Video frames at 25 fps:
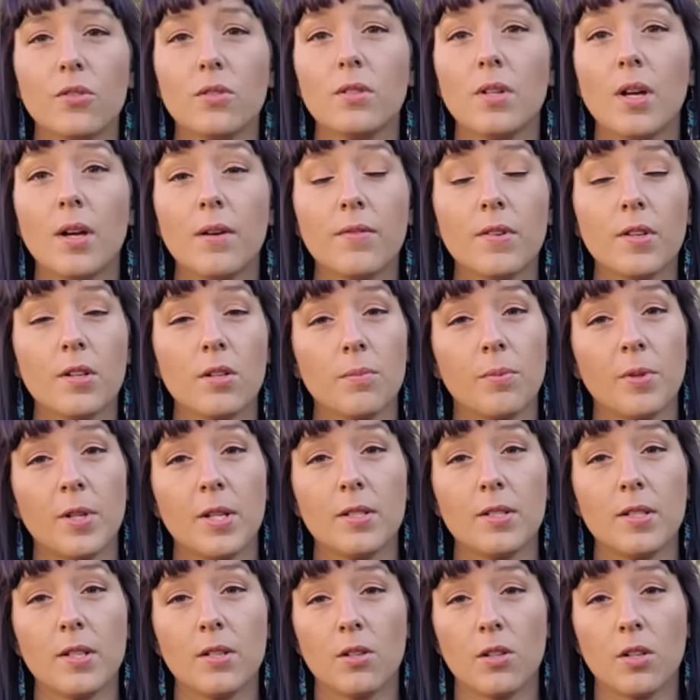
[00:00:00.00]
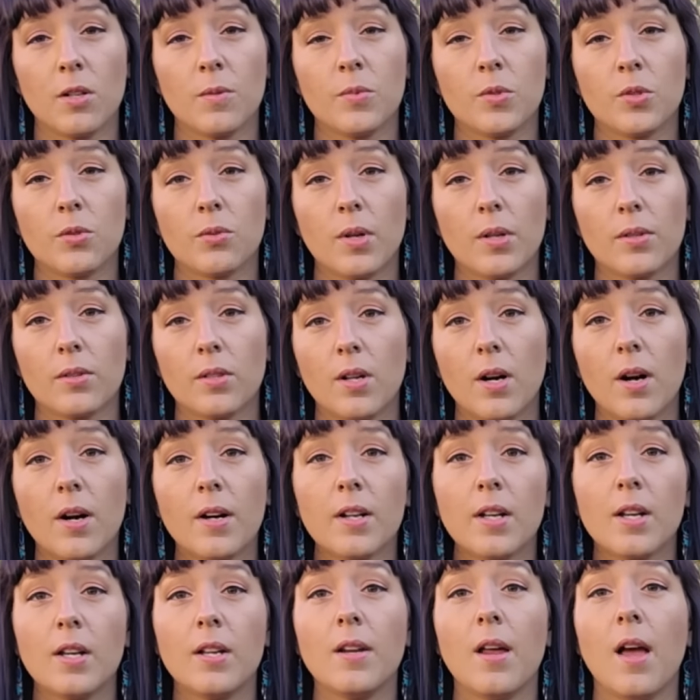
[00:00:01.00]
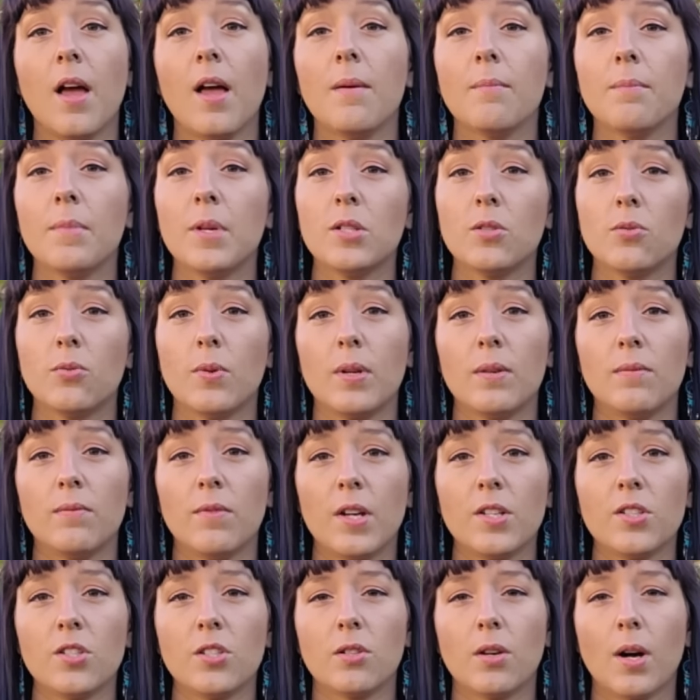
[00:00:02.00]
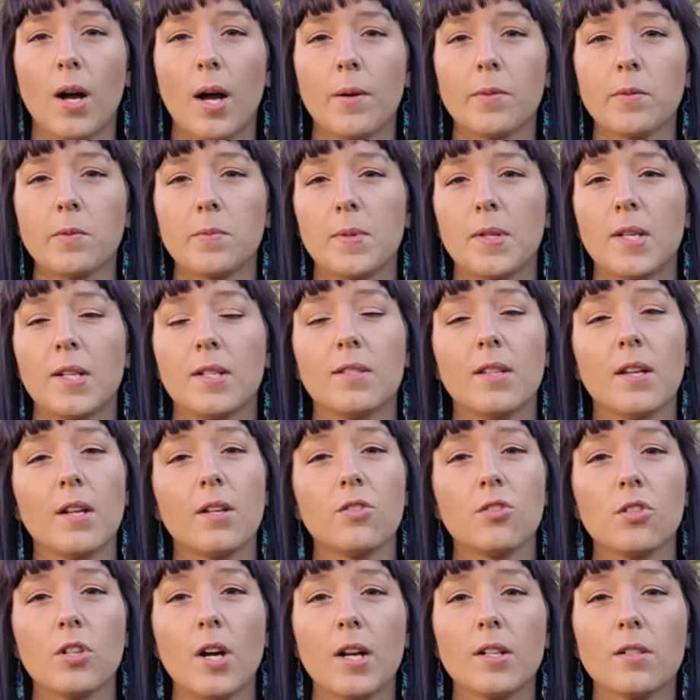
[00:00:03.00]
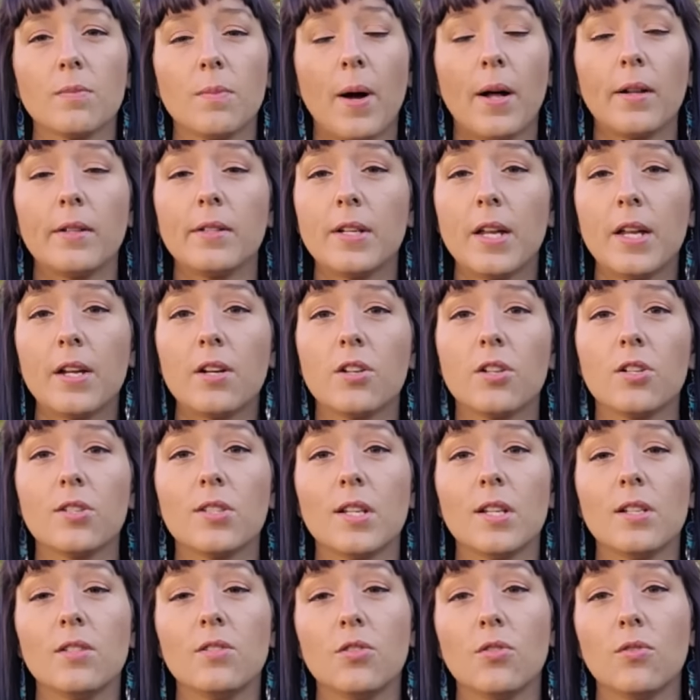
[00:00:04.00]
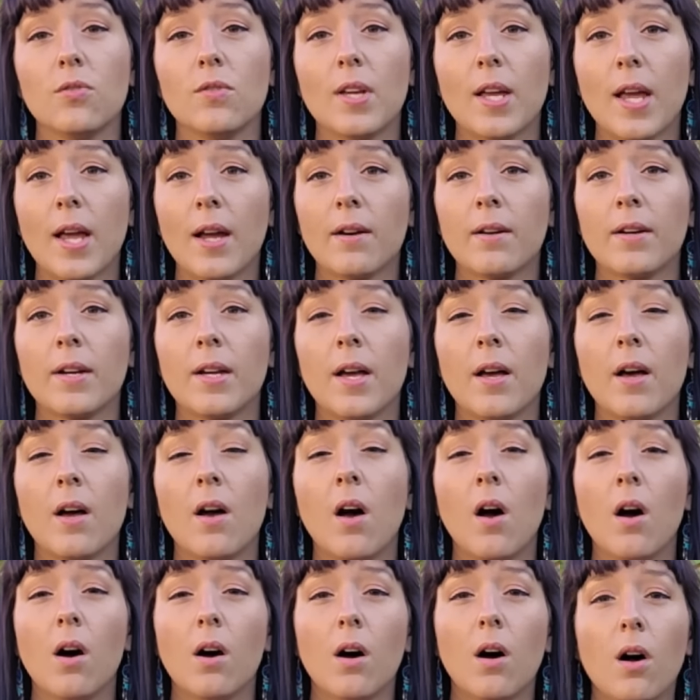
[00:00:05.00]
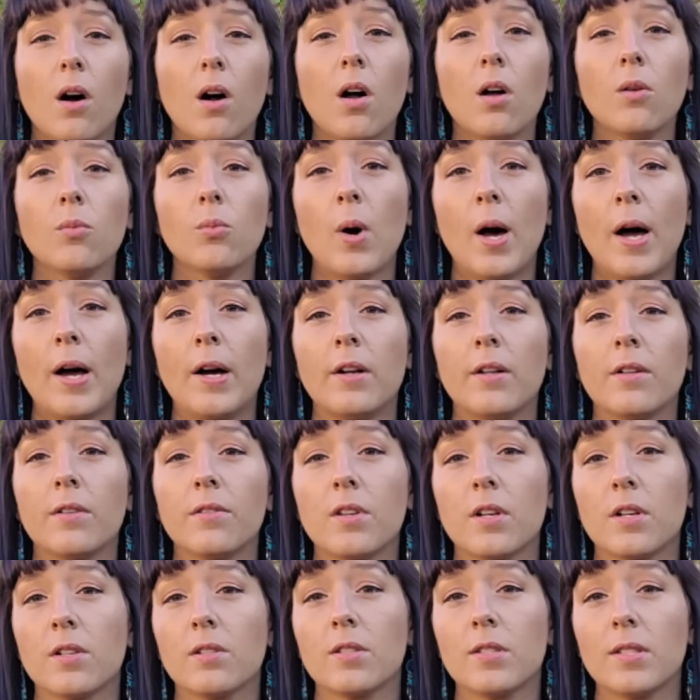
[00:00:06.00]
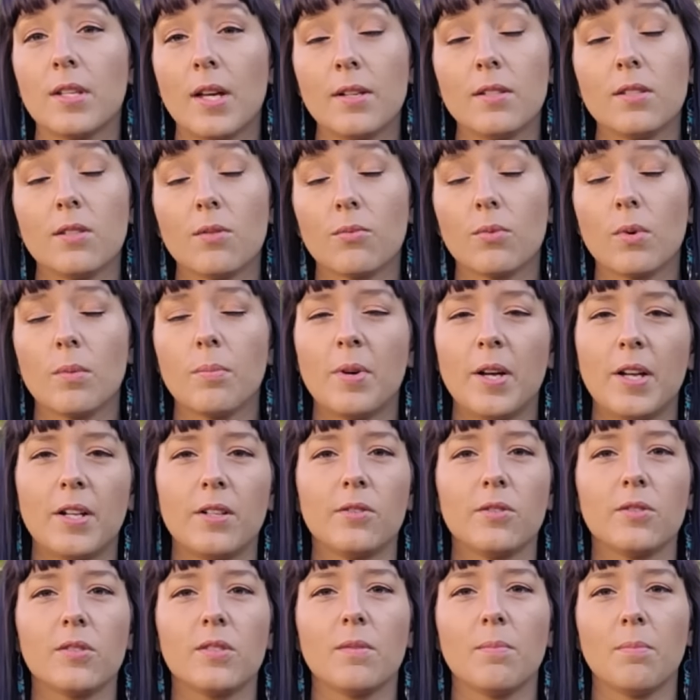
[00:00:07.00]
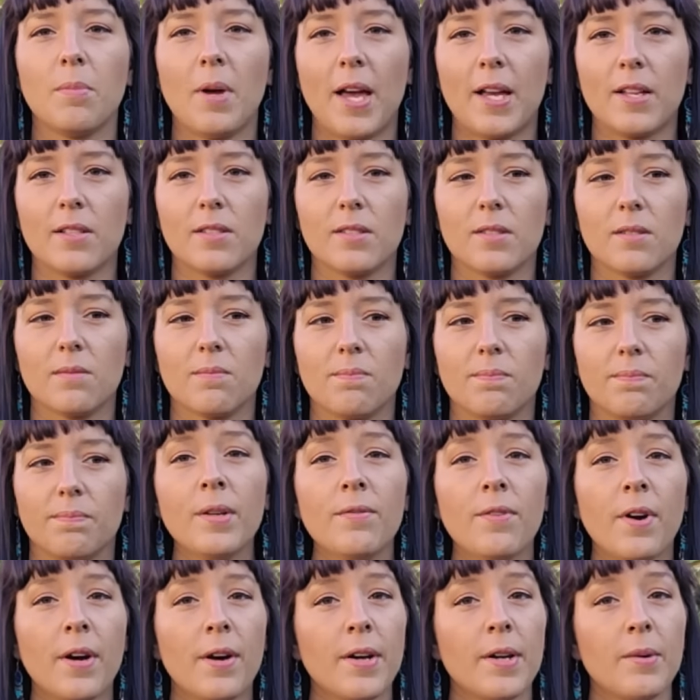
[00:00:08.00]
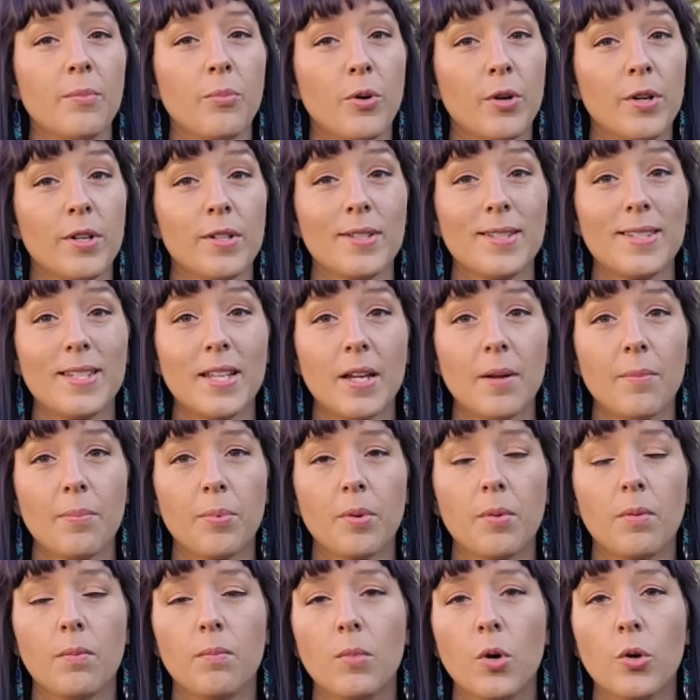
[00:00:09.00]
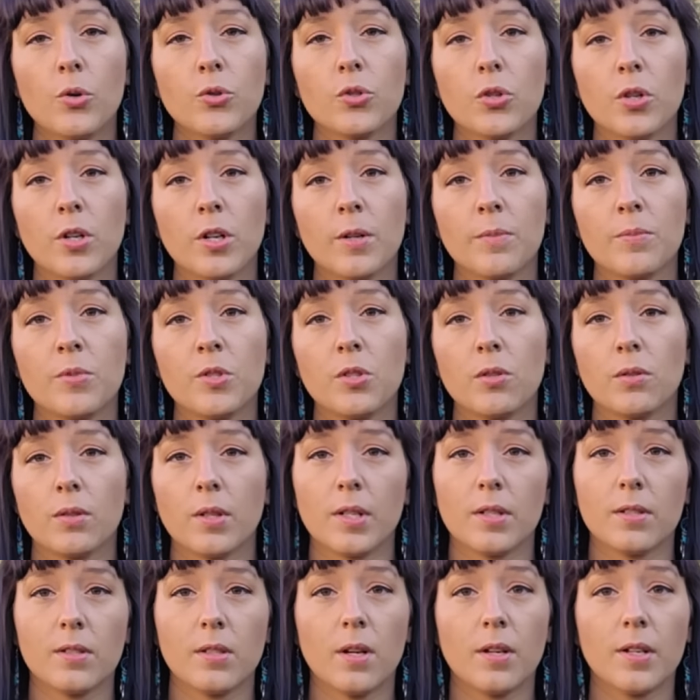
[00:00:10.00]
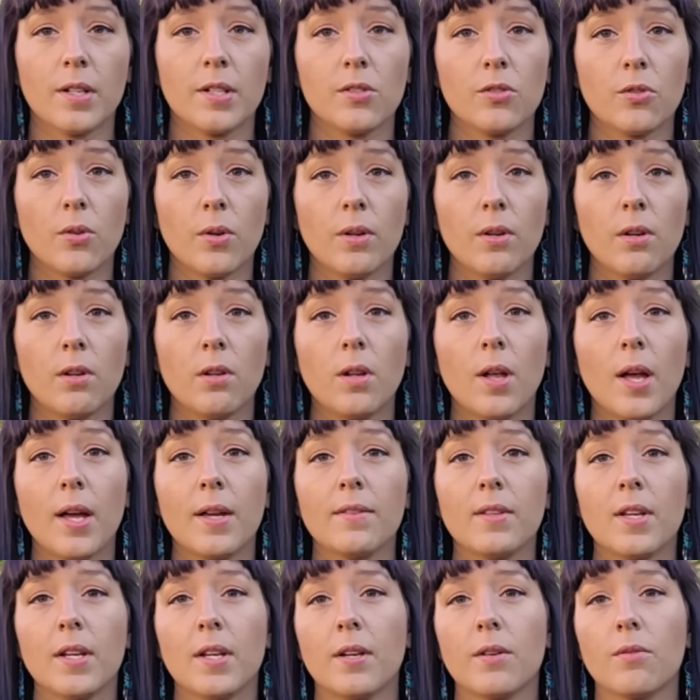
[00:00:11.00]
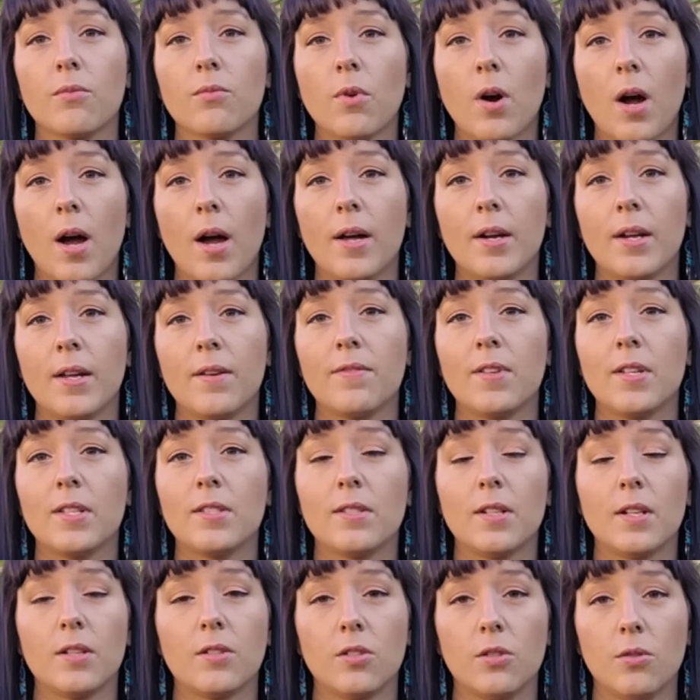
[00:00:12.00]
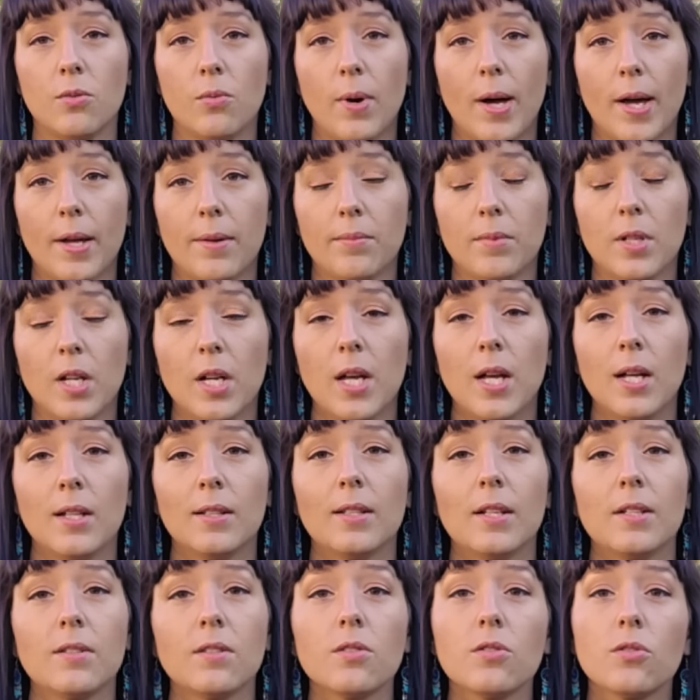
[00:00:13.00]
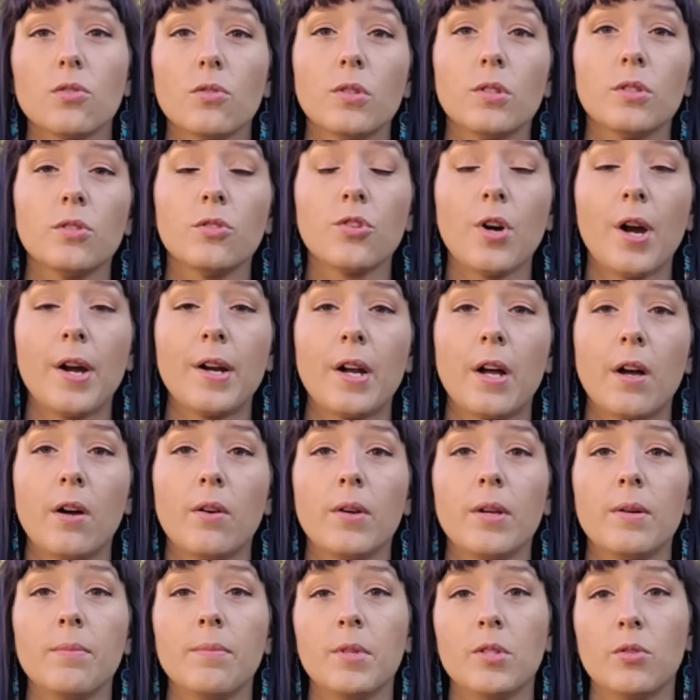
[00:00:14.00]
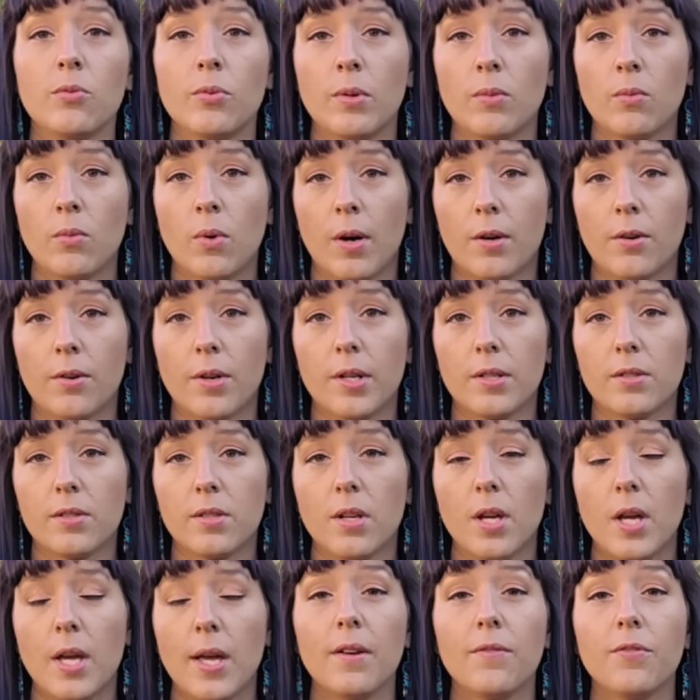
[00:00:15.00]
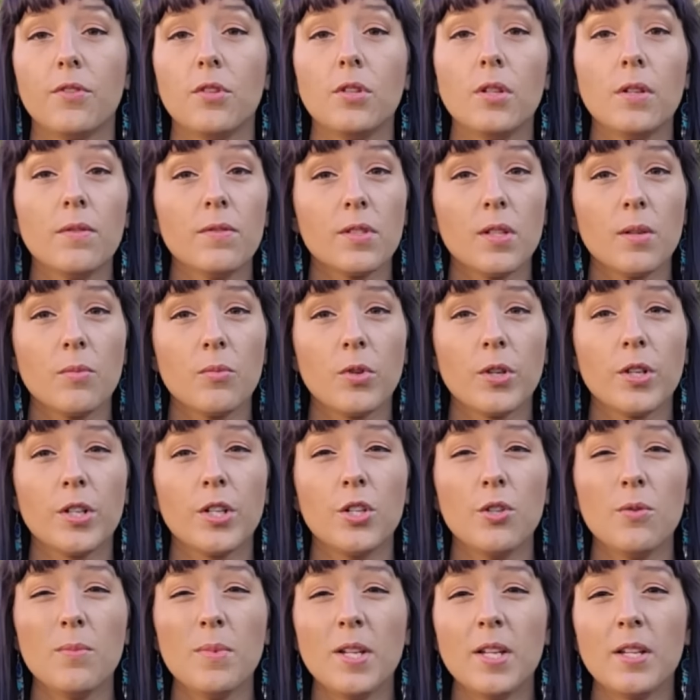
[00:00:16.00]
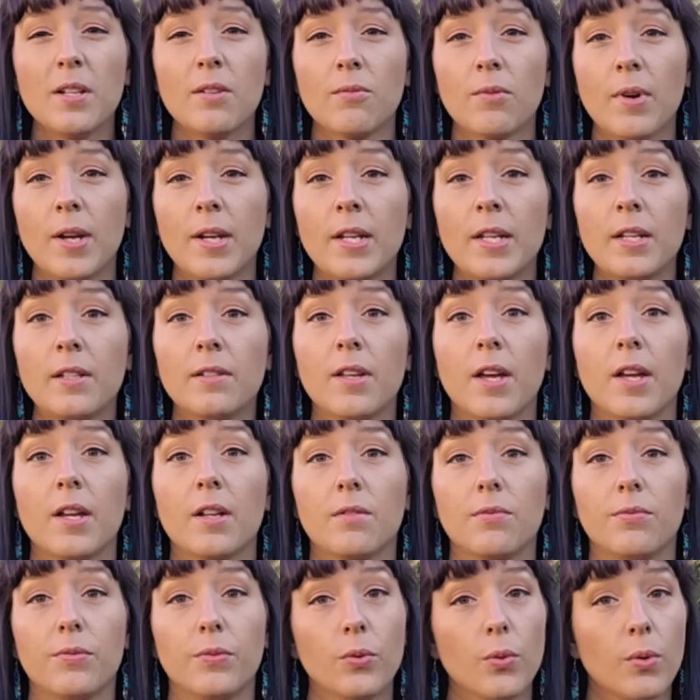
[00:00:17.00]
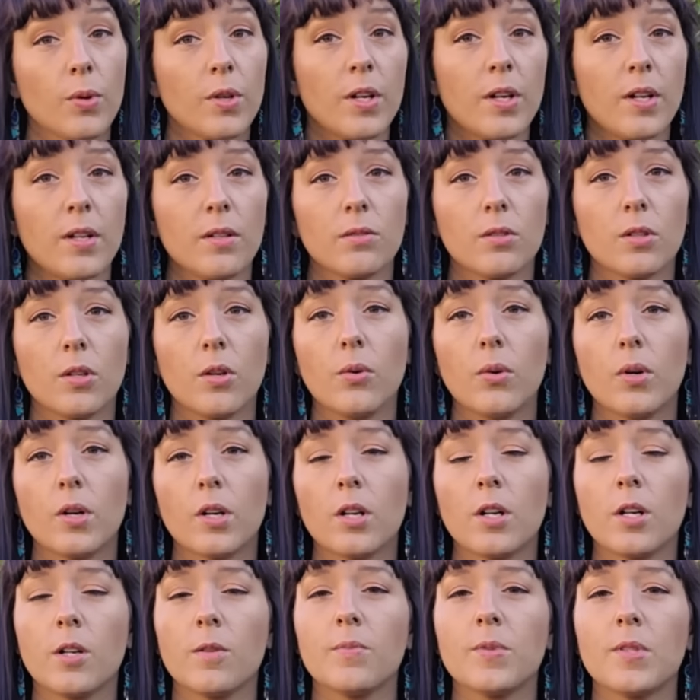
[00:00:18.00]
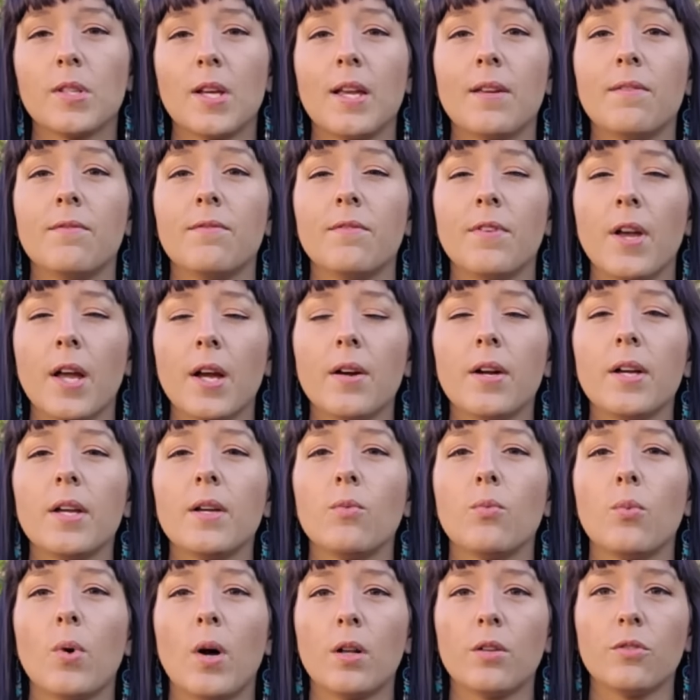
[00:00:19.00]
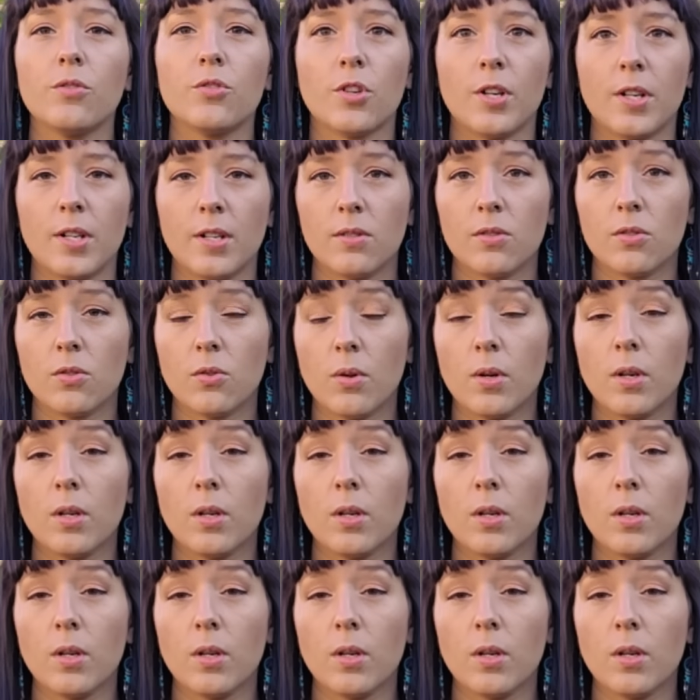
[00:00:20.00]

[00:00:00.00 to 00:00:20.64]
also love interplanting herbs throughout the garden between veggie crops because they attract pollinators into the area, all while their scent repels pests. One very important tip, most herbs don't like soggy soil and they can rot if they stay too wet. Let the soil dry out in between waterings. And if you live somewhere humid and rainy like Florida, grow herbs in very well-draining